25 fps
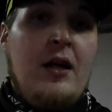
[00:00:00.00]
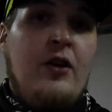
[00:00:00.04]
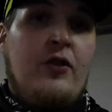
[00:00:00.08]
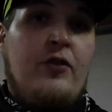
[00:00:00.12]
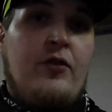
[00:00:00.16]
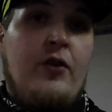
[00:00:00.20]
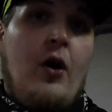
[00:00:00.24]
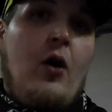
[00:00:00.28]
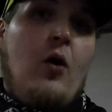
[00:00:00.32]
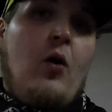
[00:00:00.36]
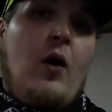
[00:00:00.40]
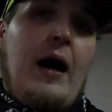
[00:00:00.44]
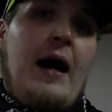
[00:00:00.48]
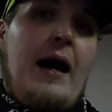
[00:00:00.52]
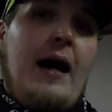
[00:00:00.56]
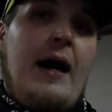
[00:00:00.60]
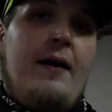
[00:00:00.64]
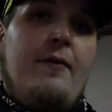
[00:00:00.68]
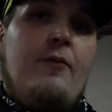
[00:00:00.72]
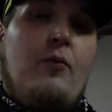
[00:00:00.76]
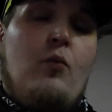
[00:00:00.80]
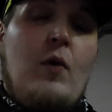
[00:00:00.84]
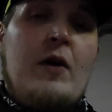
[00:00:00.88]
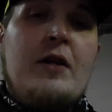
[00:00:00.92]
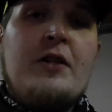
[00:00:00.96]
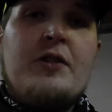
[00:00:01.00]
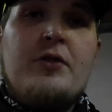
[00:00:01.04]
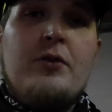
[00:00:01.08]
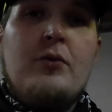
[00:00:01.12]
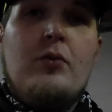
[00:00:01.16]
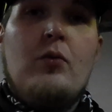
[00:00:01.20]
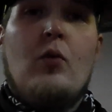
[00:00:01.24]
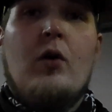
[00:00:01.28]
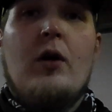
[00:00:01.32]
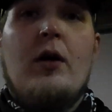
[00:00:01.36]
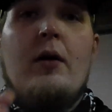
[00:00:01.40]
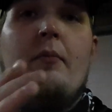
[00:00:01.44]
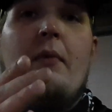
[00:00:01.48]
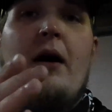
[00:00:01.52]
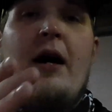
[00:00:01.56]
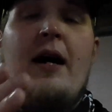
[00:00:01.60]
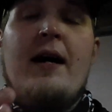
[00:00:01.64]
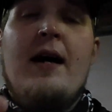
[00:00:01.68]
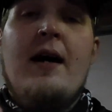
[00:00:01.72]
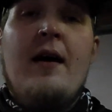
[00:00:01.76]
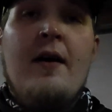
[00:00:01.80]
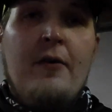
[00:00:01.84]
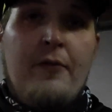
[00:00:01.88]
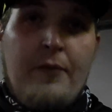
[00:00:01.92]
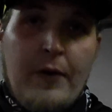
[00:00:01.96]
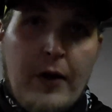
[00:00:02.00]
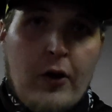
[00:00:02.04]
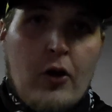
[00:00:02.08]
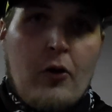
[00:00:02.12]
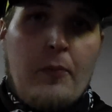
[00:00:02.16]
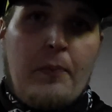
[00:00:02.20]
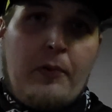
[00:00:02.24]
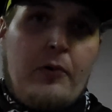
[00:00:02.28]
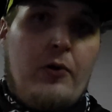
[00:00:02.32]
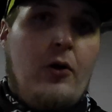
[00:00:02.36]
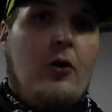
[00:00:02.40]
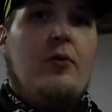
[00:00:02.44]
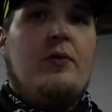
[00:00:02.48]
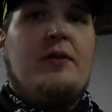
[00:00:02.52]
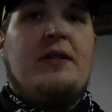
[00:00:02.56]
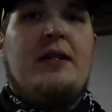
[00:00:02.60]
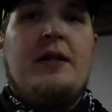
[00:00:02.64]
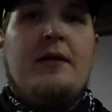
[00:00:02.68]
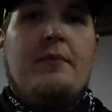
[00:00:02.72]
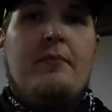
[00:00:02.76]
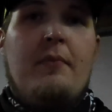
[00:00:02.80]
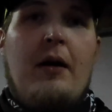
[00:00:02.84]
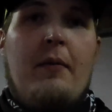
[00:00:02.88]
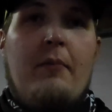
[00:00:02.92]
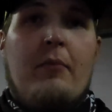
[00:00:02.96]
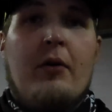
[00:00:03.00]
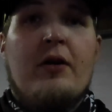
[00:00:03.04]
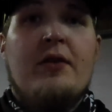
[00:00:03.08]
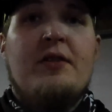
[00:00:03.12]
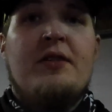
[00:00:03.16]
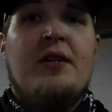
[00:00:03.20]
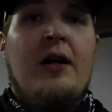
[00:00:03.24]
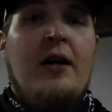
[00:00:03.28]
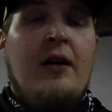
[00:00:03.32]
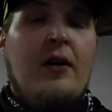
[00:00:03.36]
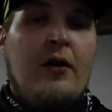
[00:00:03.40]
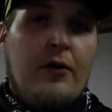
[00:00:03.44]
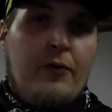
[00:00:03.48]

So I went to one of my fellow pro team members